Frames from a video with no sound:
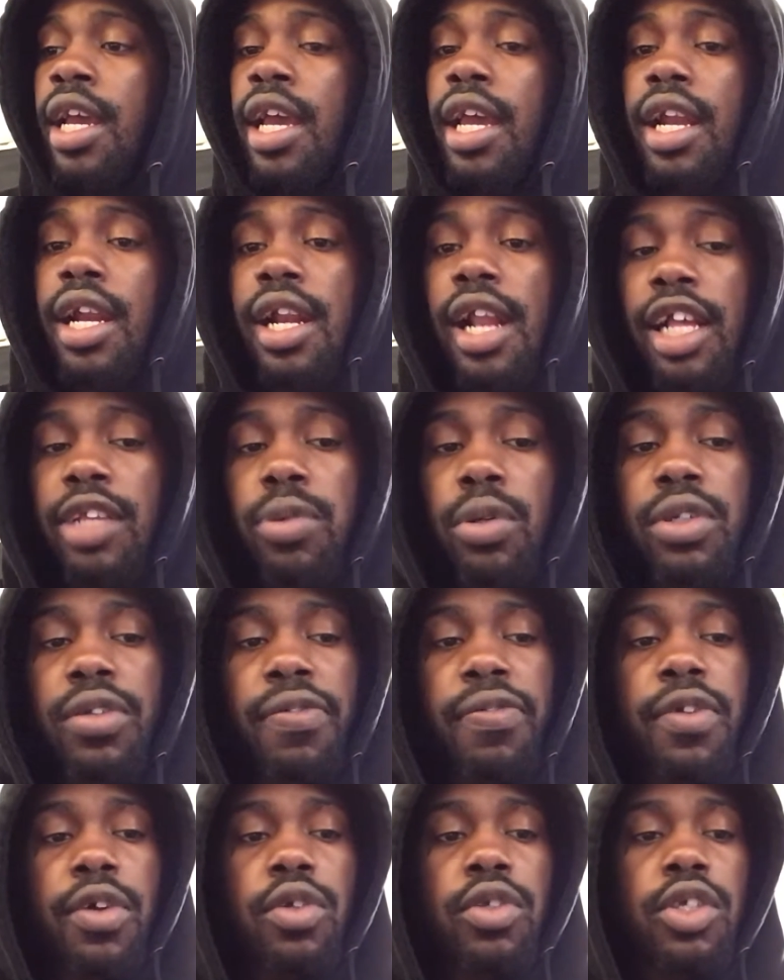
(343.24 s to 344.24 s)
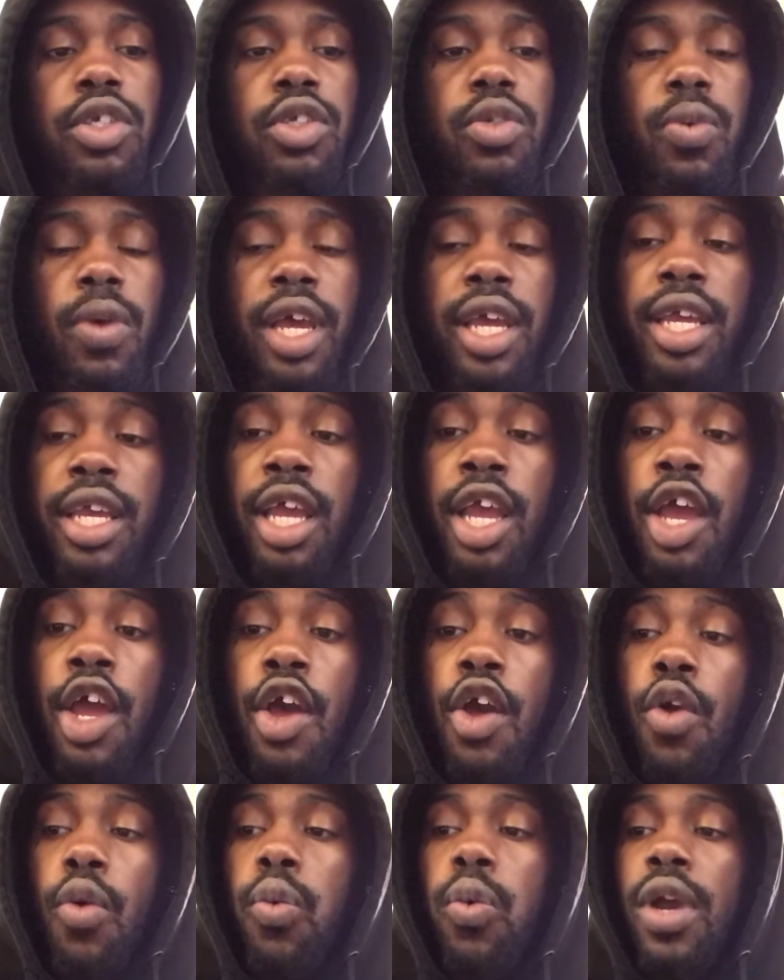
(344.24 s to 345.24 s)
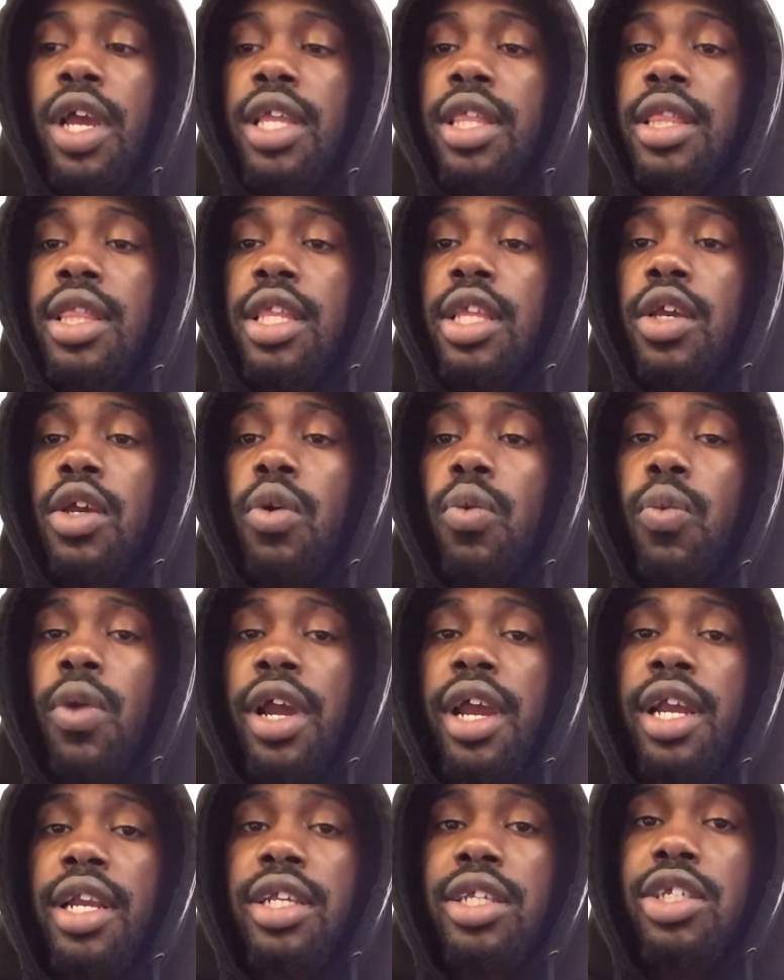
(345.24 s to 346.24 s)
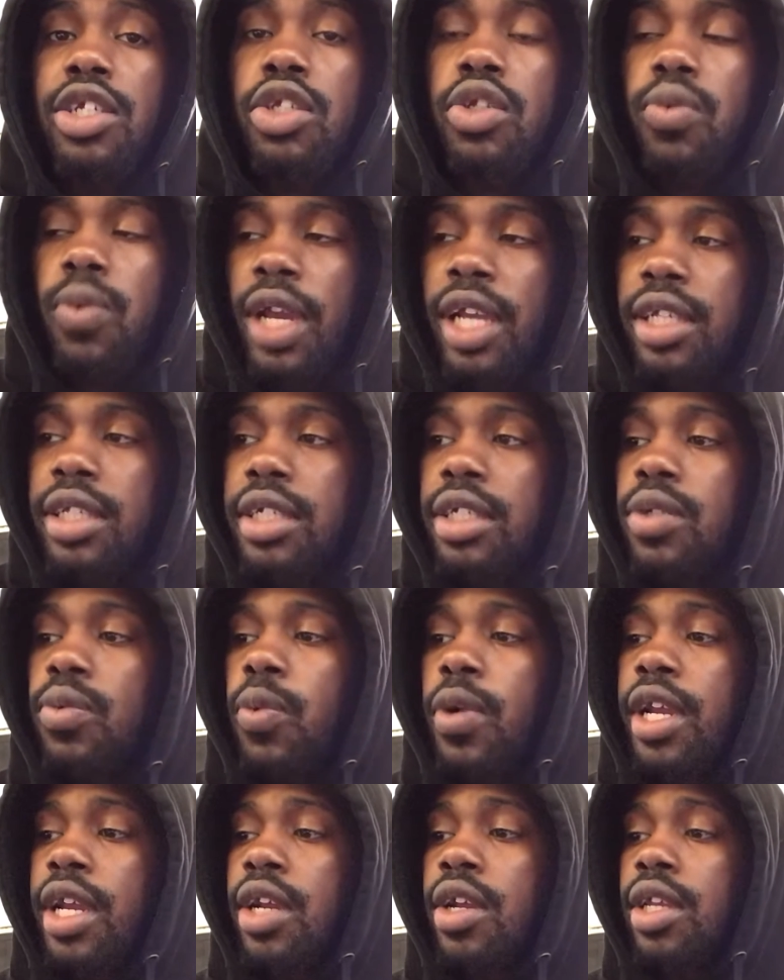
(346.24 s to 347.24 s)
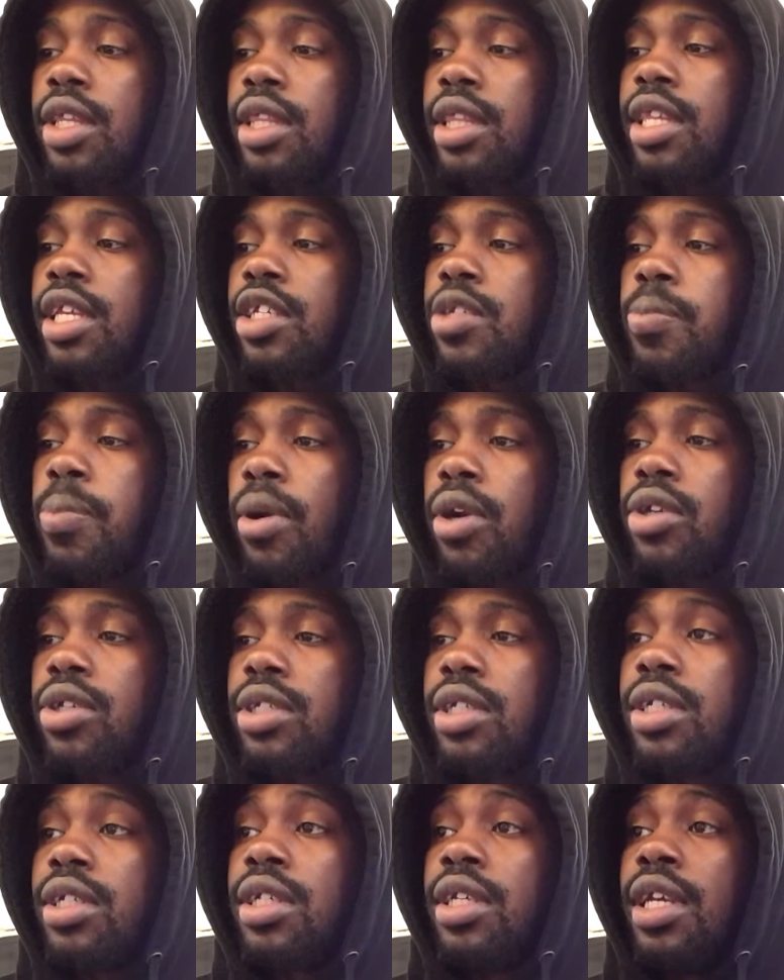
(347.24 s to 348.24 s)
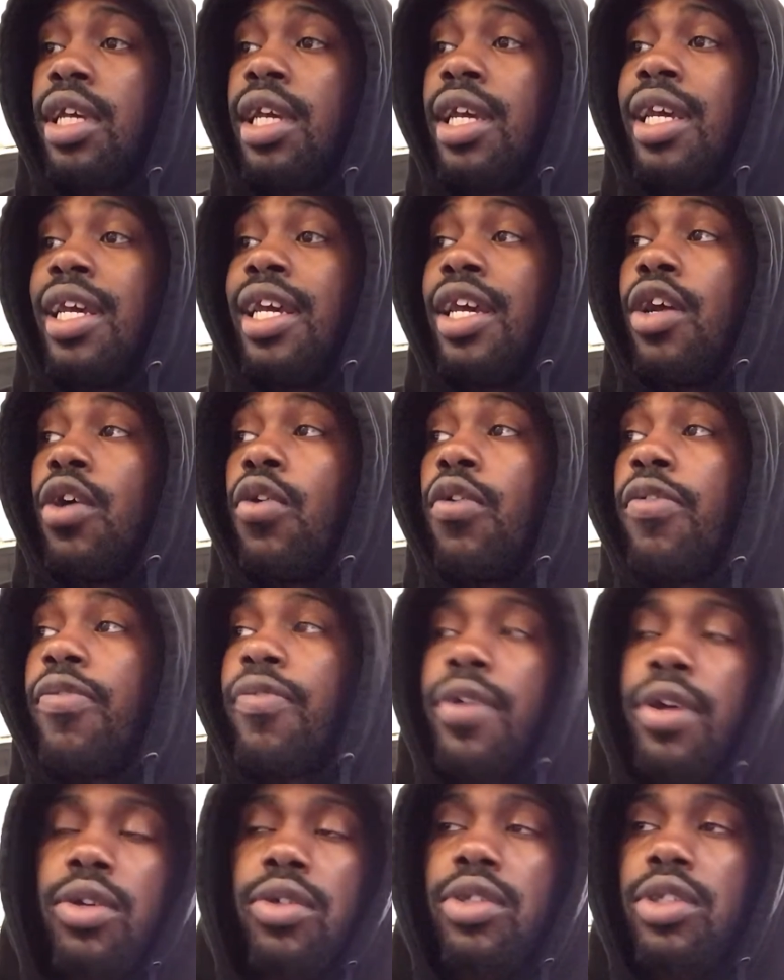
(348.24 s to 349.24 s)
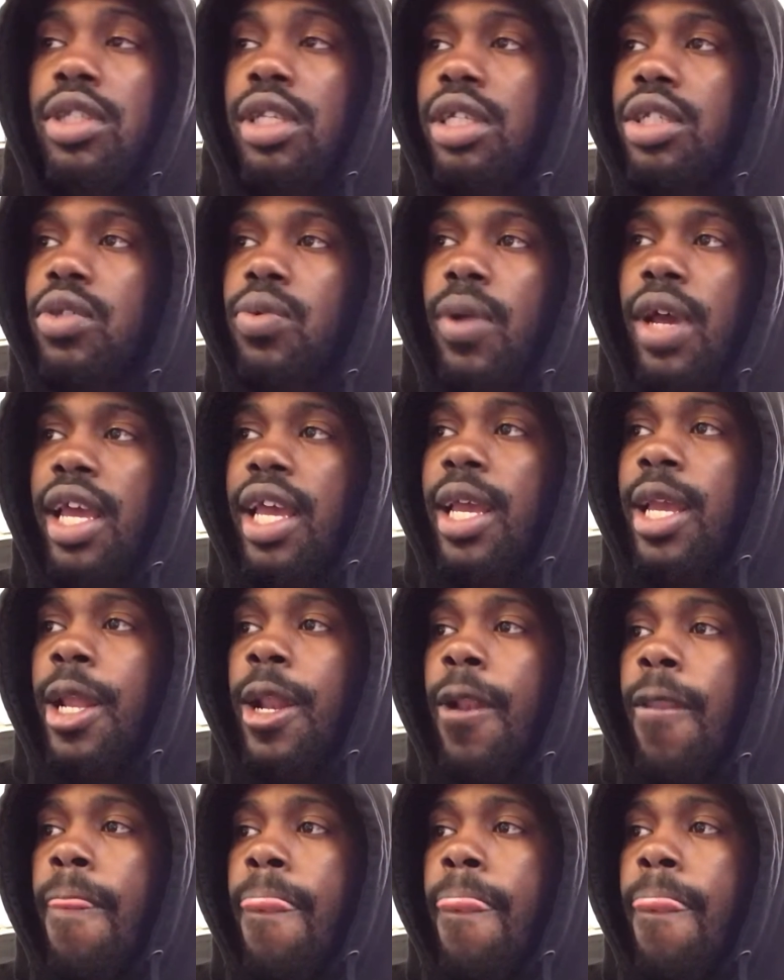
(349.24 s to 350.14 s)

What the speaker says: and the next person feels this way, when we're in a situation where this person who feels this way,